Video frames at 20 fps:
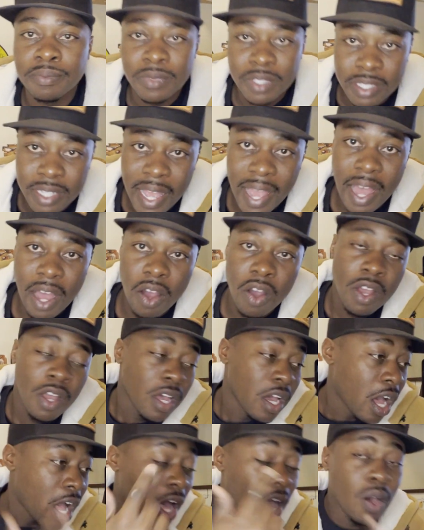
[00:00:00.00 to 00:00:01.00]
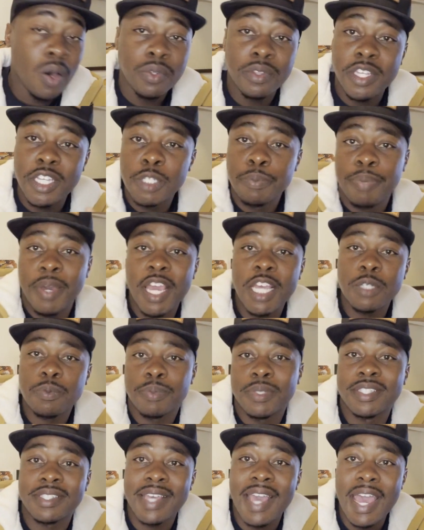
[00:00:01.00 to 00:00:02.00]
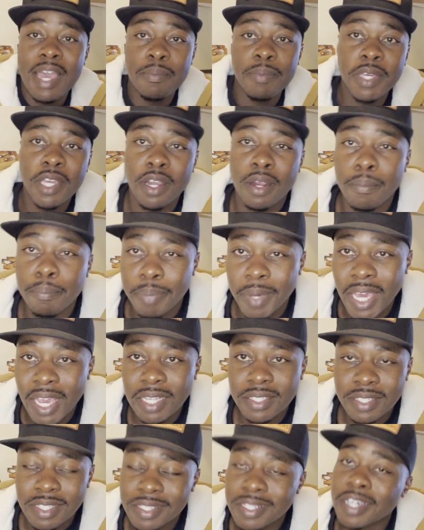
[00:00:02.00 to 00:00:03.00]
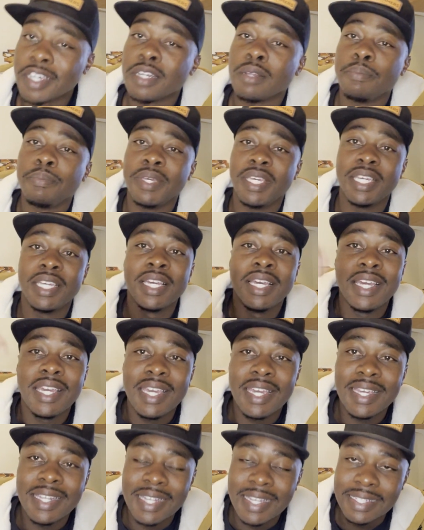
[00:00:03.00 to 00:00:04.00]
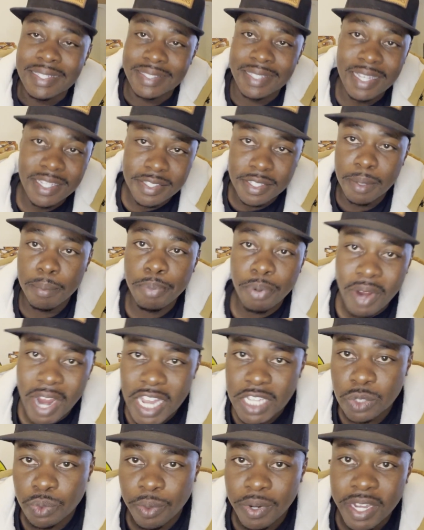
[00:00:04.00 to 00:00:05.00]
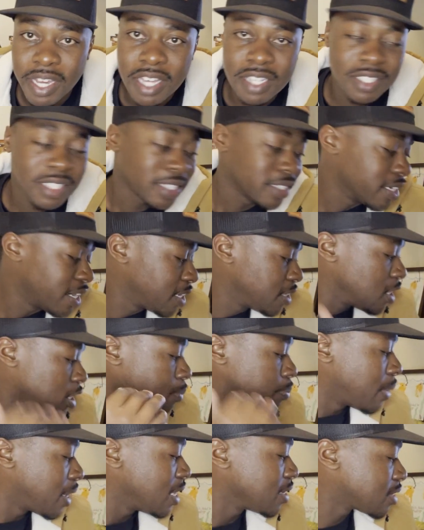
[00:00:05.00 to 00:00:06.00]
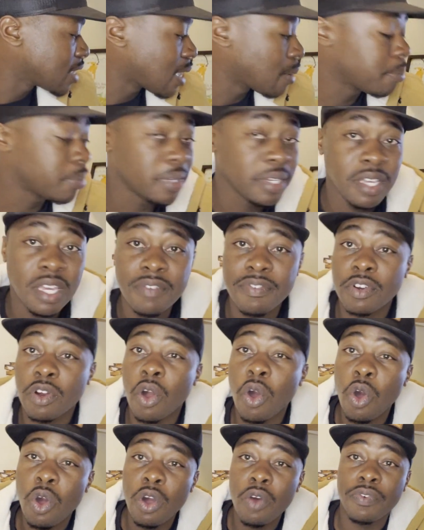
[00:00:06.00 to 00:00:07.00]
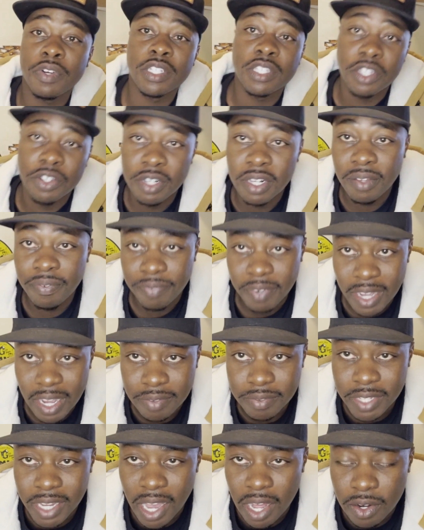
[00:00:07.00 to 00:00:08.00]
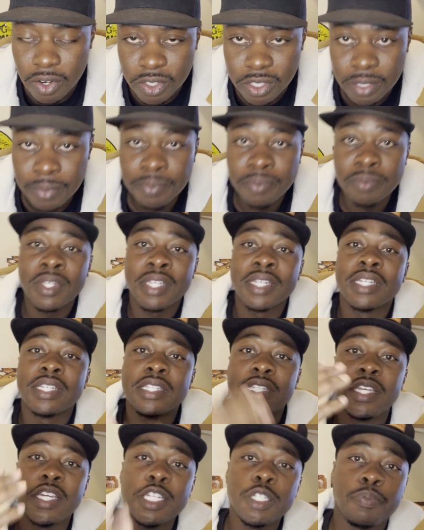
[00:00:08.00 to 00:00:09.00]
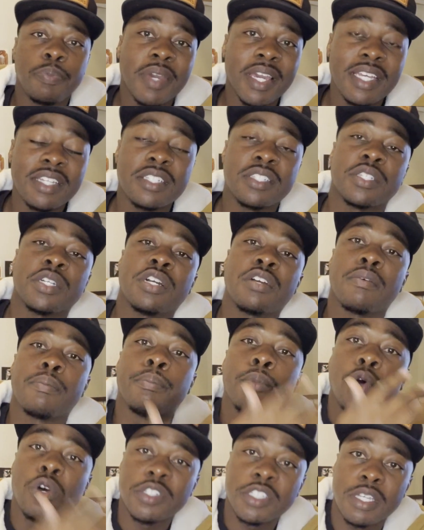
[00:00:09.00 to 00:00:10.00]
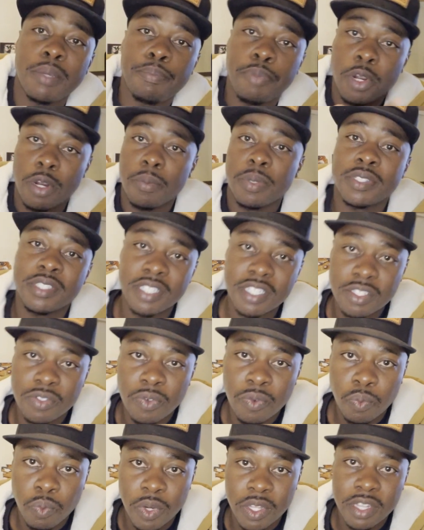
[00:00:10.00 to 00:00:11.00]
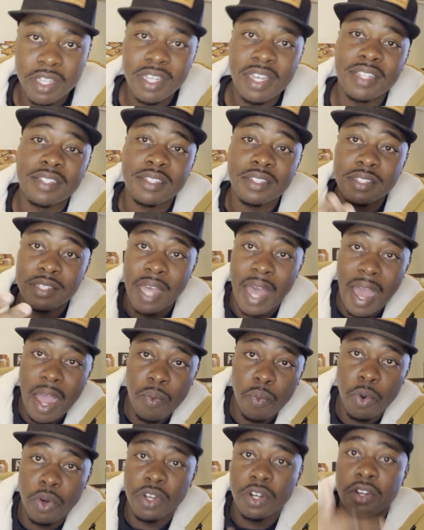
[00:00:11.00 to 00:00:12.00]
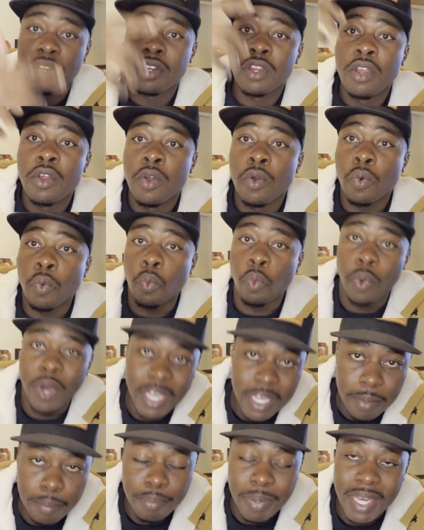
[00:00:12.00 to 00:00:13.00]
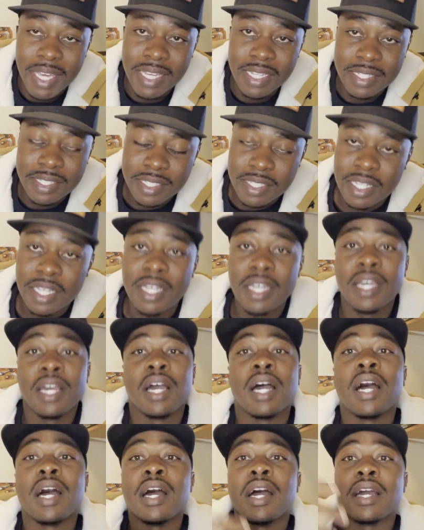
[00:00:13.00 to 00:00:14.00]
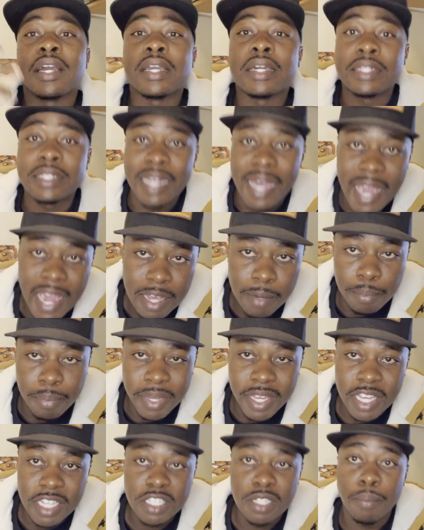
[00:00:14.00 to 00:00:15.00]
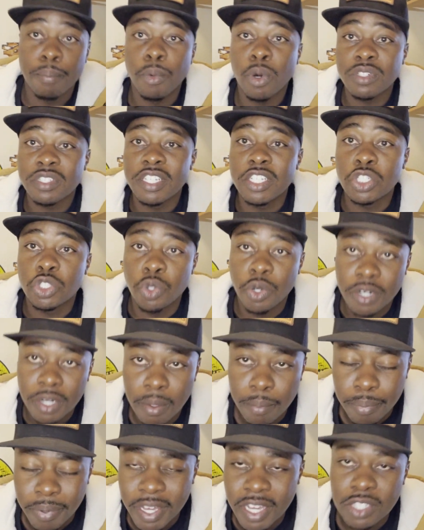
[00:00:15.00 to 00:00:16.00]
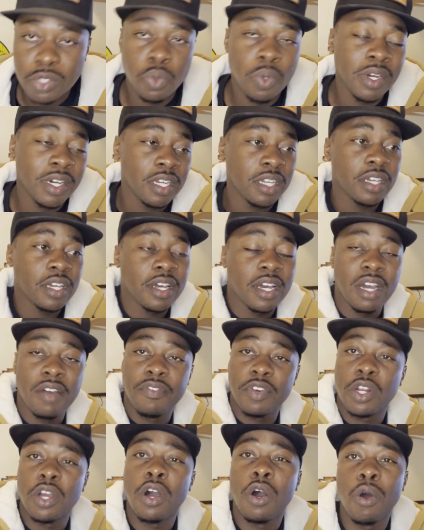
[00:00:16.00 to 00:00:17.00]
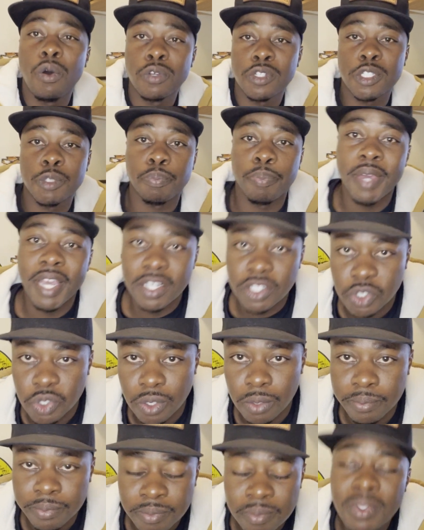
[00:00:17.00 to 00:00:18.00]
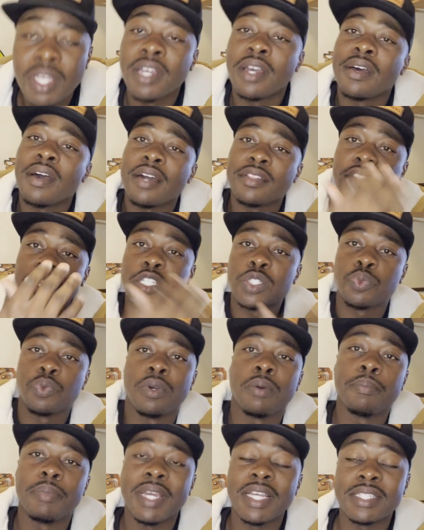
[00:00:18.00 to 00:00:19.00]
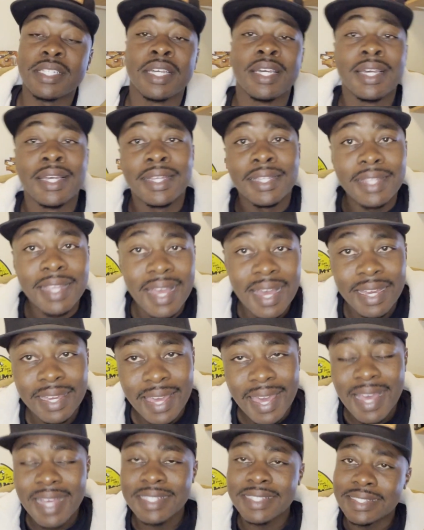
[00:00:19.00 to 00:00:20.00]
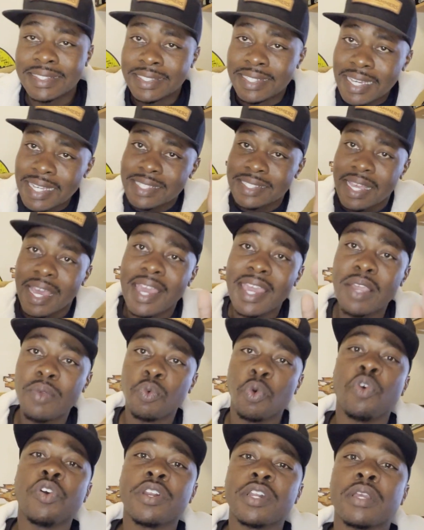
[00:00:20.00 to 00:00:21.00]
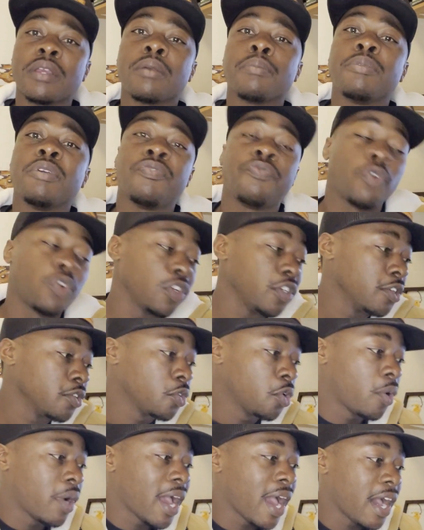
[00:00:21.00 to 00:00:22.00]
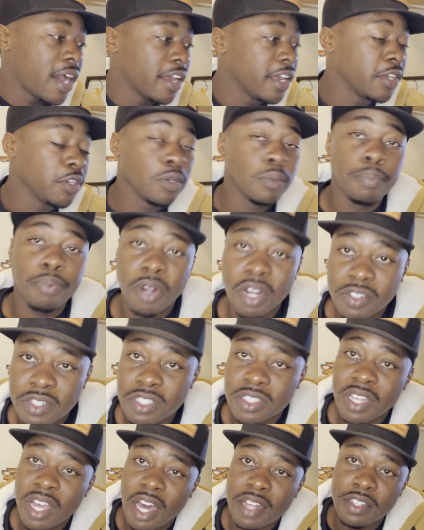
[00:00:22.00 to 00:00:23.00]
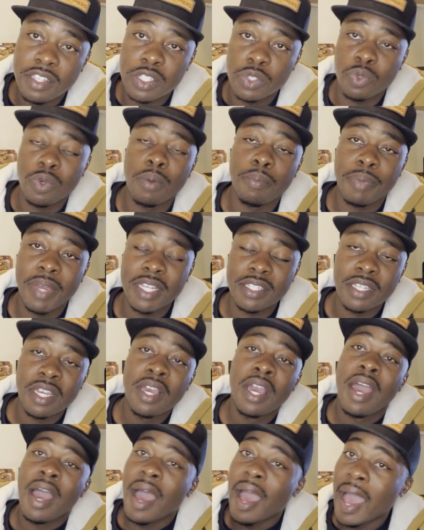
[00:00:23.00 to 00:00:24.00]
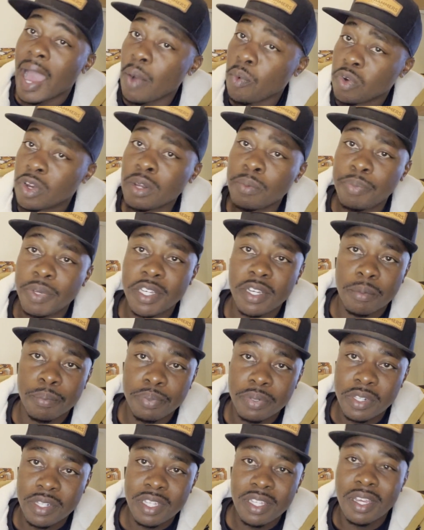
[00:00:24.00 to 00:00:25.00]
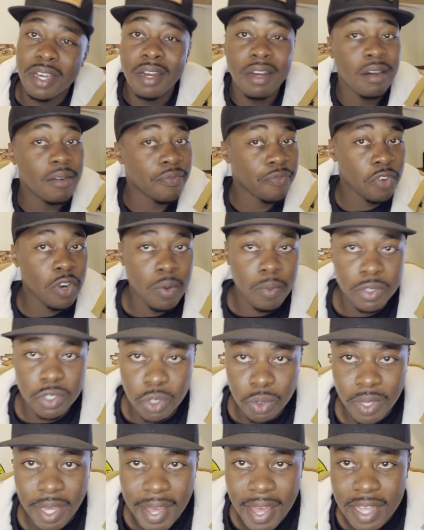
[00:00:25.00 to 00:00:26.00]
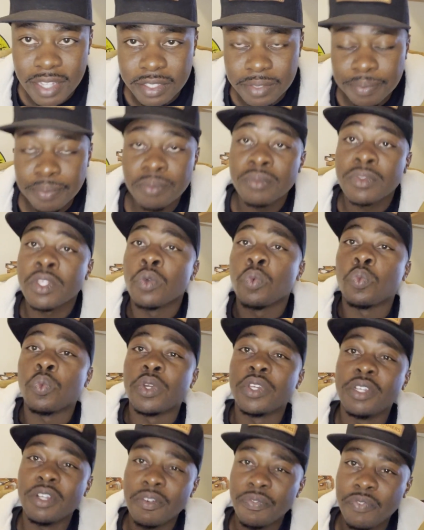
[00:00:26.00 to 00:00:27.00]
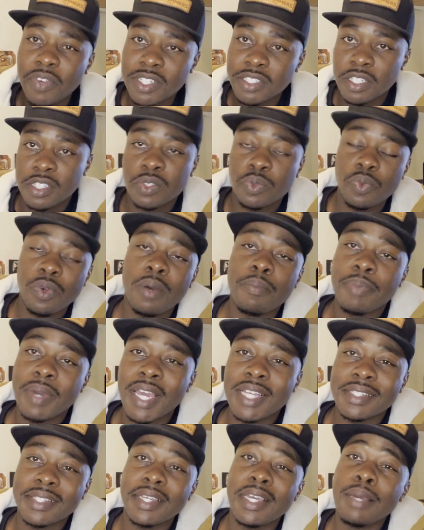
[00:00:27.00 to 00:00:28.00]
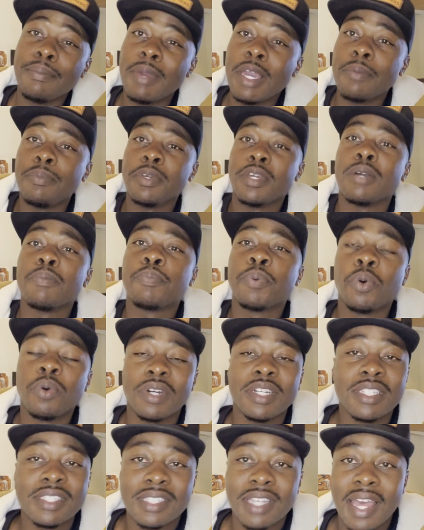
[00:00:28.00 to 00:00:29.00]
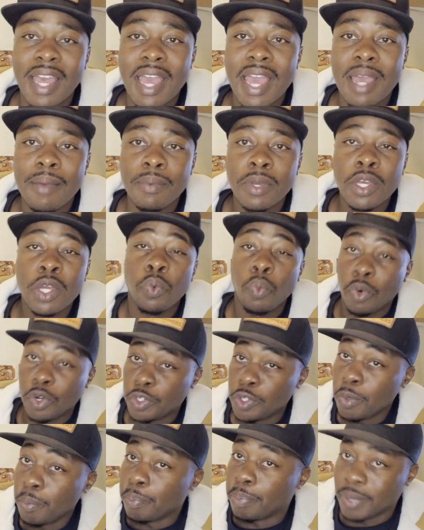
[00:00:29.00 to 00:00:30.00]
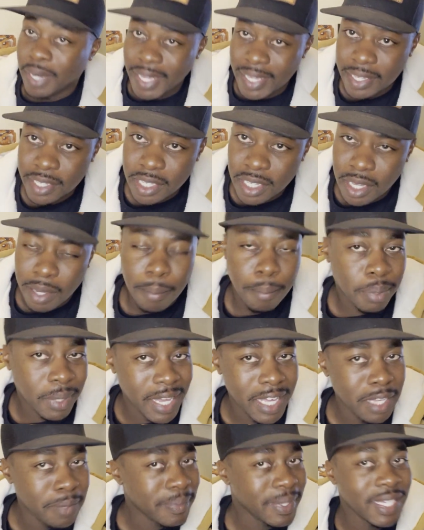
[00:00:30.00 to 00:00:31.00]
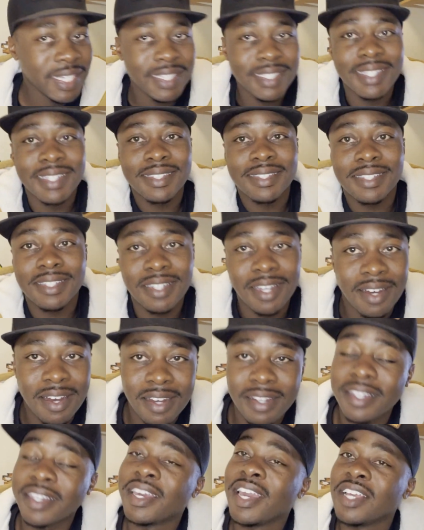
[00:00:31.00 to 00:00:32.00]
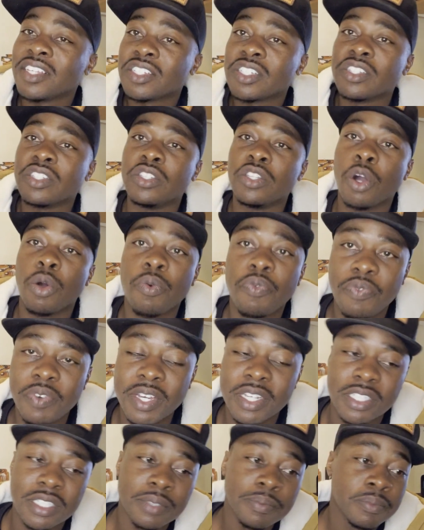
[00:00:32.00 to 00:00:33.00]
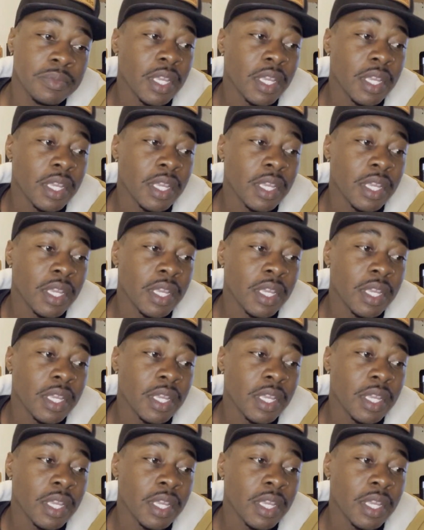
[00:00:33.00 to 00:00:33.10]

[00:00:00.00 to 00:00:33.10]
Now, all these baits beside me are baits that's going to be in a decent price range. None of these baits, I believe, are over $35. These baits serve multi-purposes, whether it's top water, weight baits, glad baits, multi-jointed baits. We're going to cover the whole spectrum of these swim baits. Now, guys, just a warning. Before you go out and you purchase all these swim baits, I want to be completely upfront with you guys. When you're fishing swim baits, it may be a point in time where you blank. Blank means skunk catch no fish.